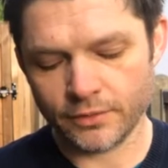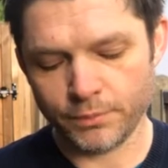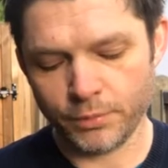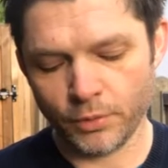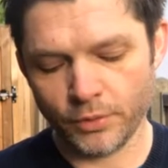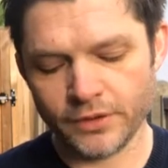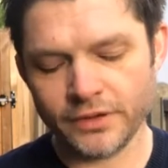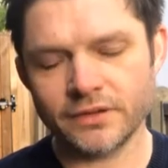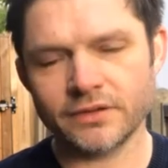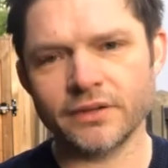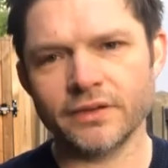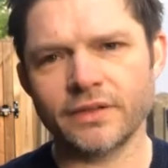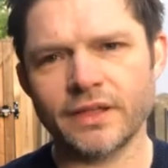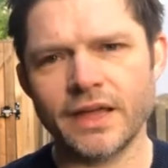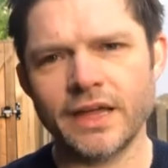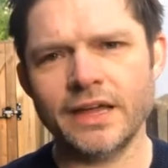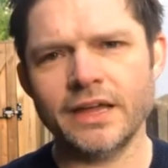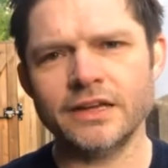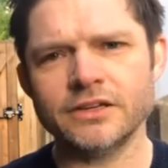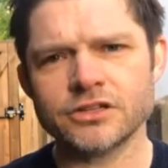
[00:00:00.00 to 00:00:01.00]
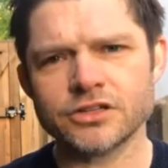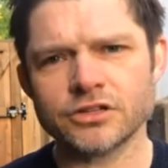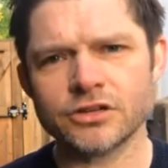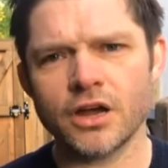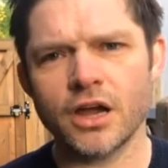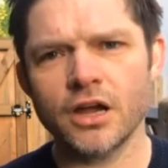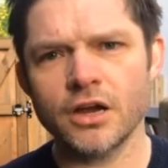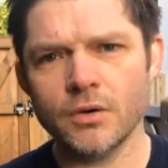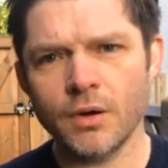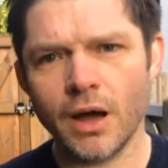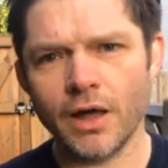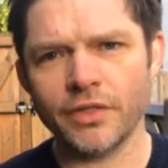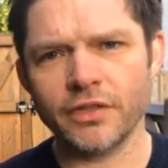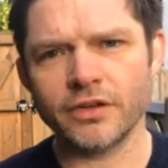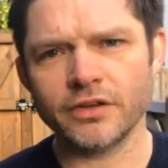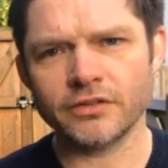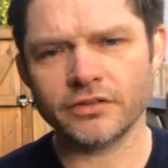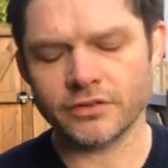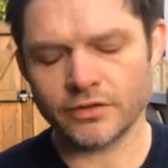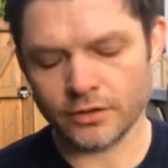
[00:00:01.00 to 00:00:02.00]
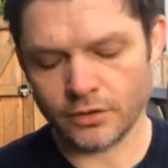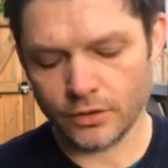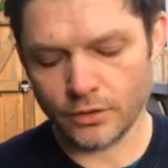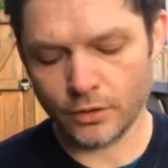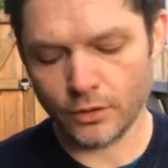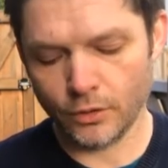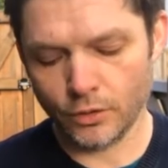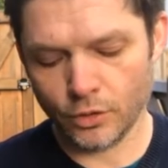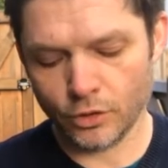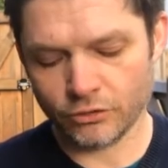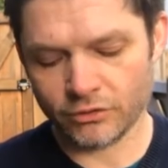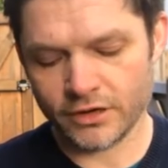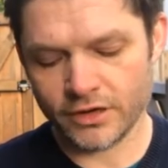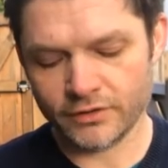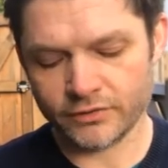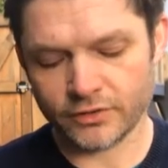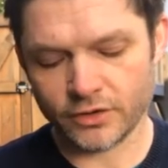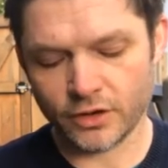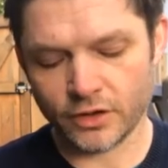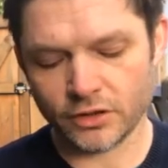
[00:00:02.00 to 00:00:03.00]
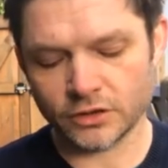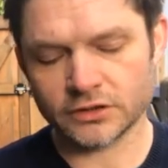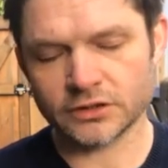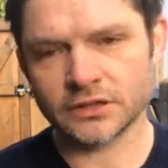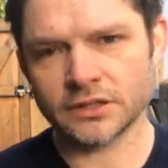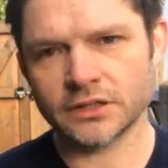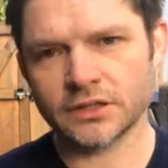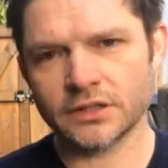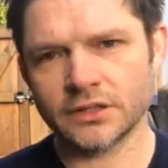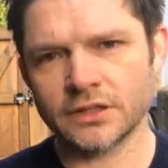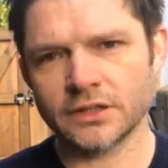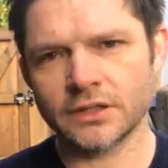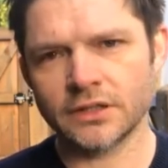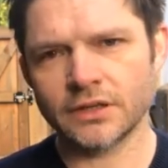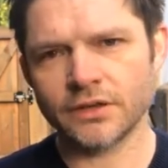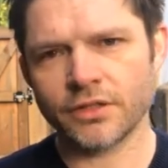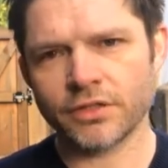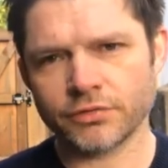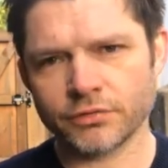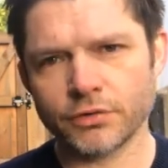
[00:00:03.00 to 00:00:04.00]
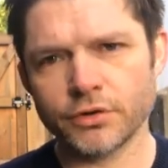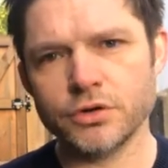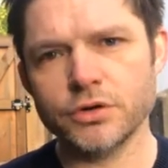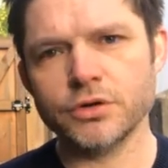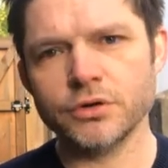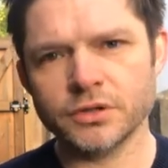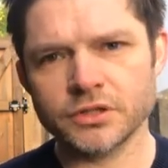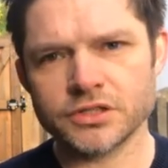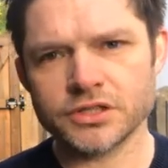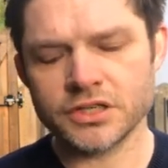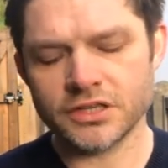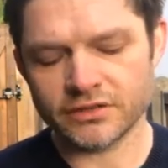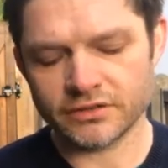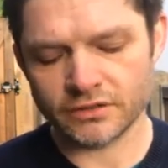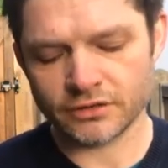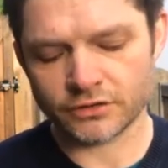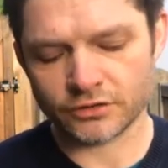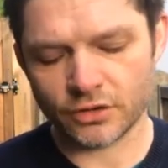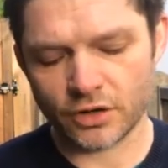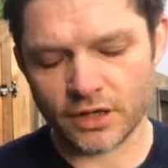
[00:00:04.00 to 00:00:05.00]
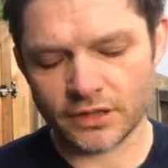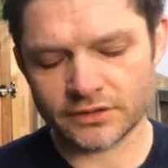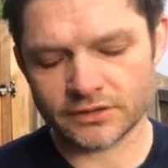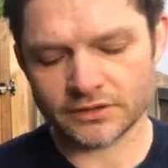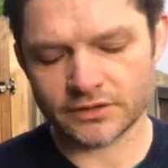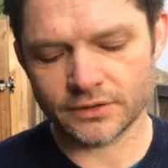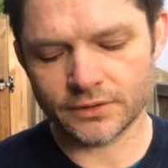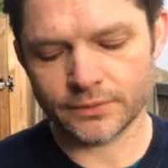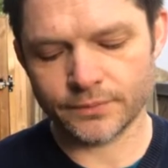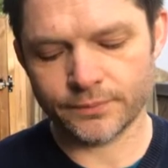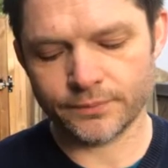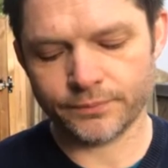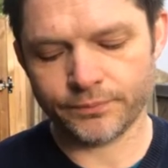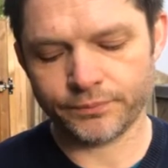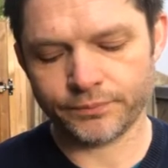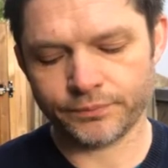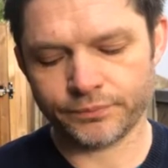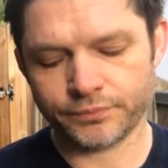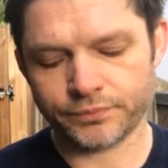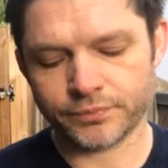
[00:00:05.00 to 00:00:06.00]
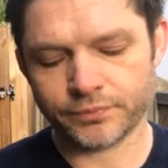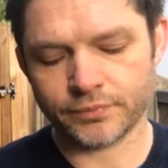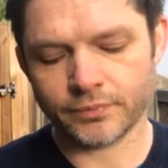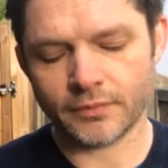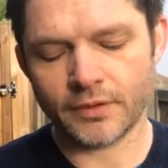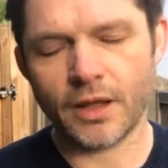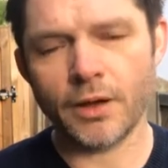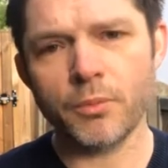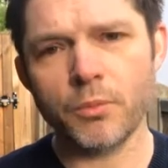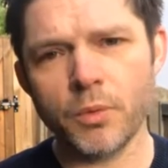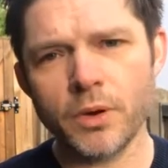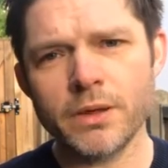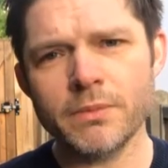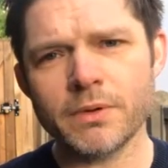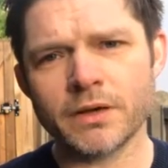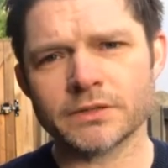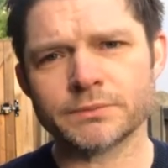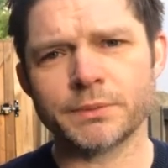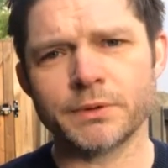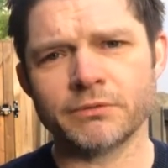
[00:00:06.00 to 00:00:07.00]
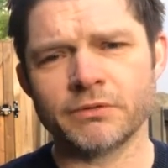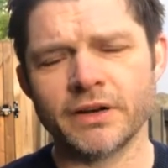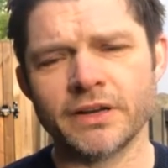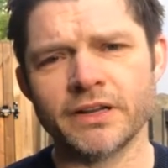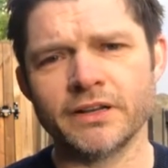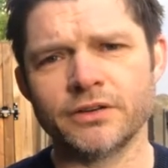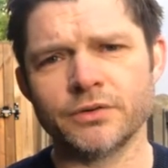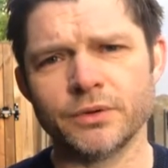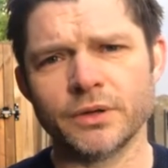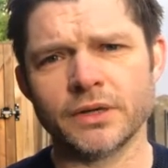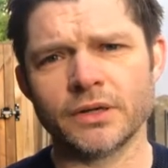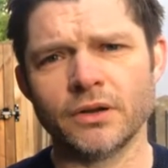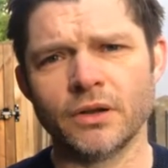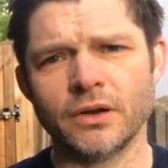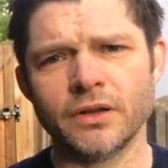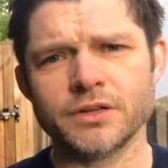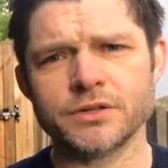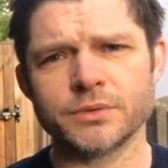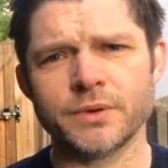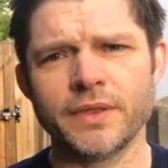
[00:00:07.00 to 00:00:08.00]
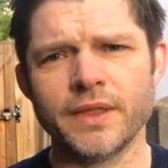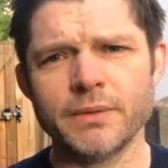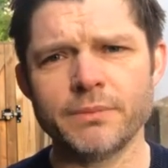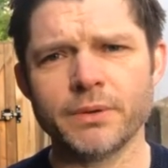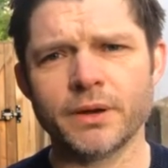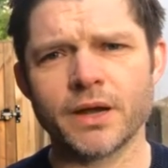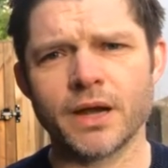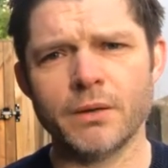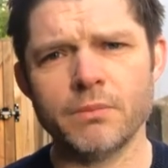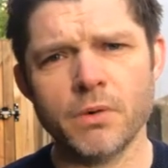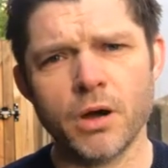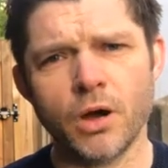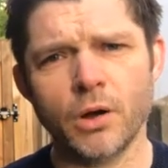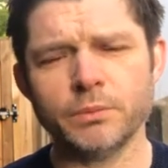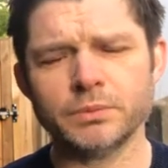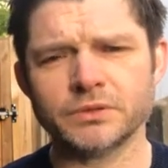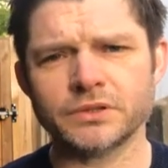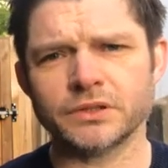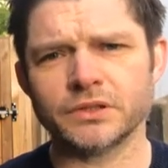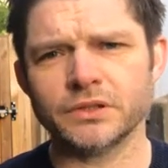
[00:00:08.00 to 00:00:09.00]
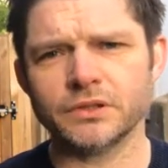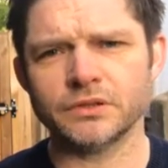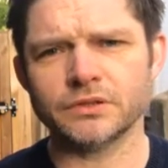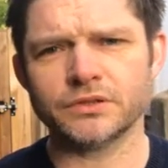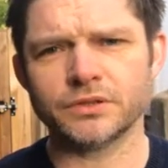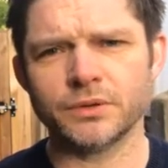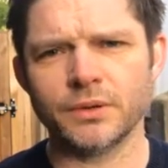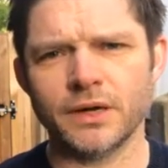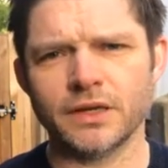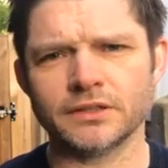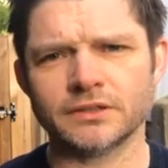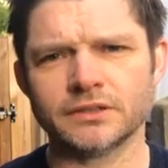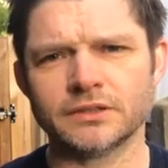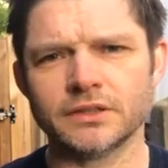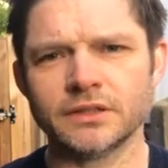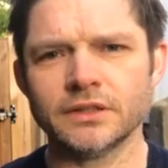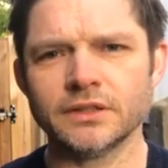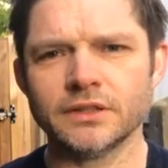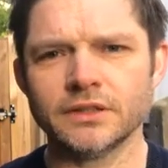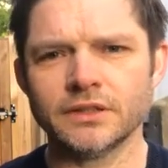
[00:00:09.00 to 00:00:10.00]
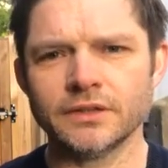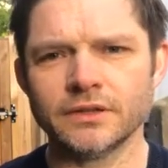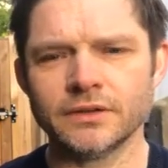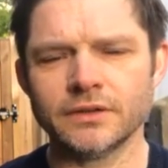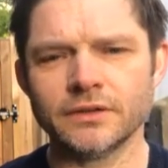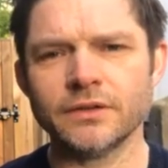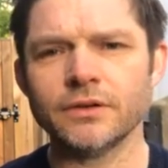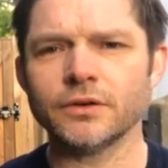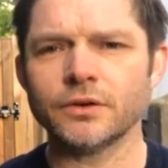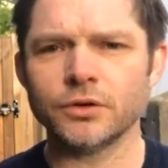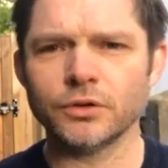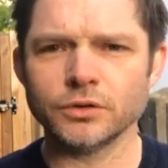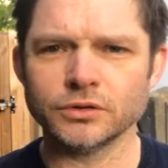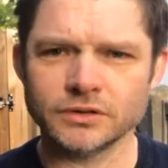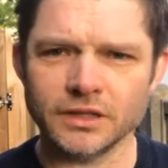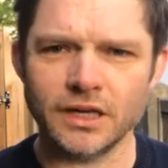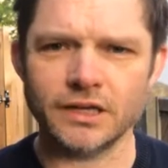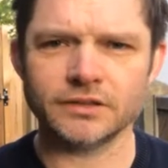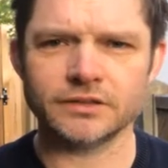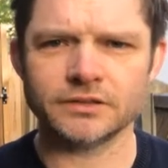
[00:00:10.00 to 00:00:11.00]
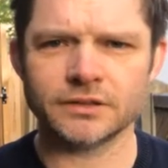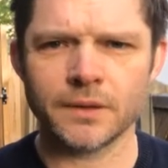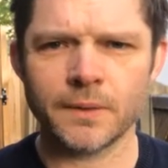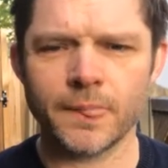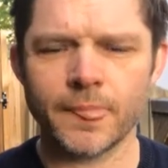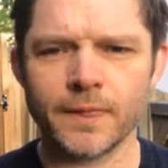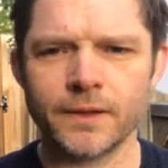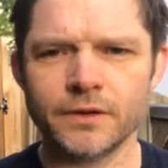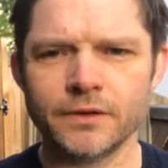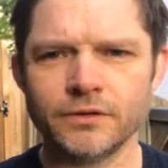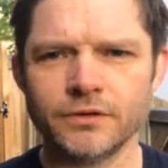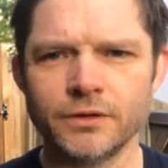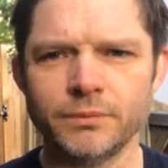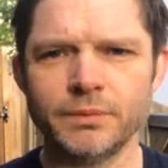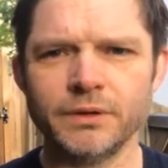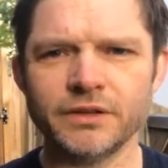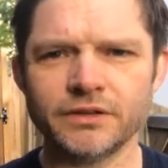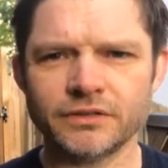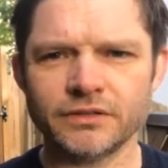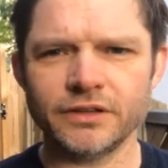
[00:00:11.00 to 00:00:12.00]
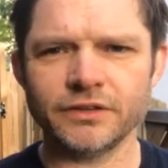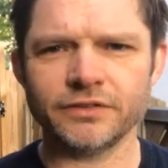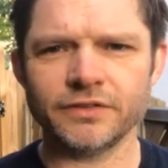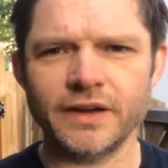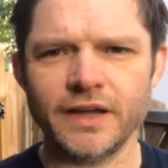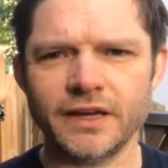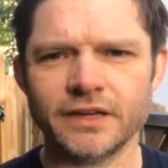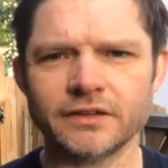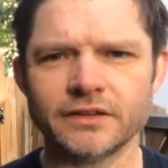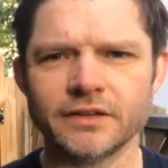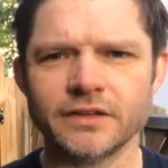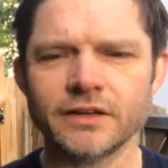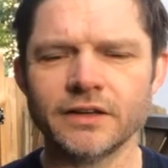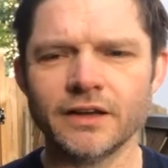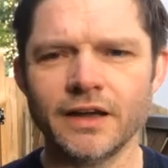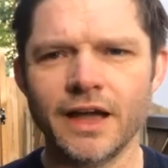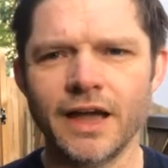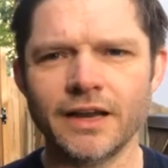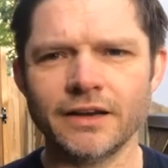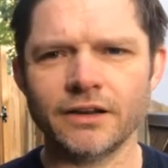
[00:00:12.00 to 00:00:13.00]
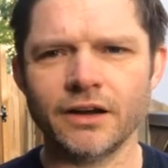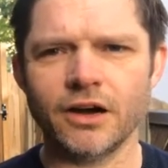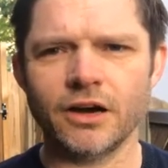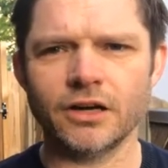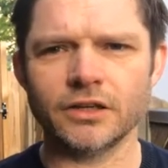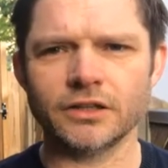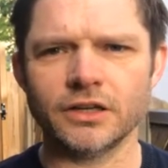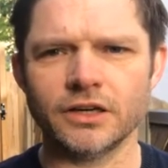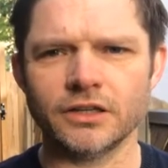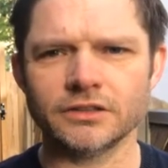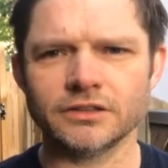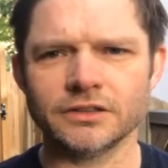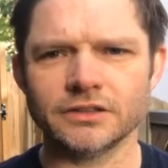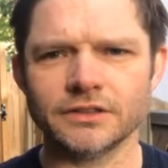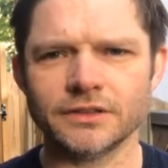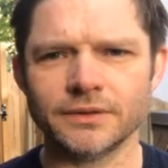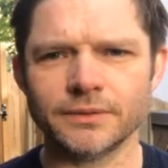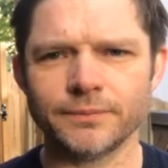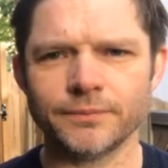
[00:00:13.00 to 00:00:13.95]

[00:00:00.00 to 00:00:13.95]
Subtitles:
the point that they show others the glory of God through Jesus Christ. And we must be ready to acknowledge when they become obstacles to us that cause us to be stiff-necked and hard-hearted.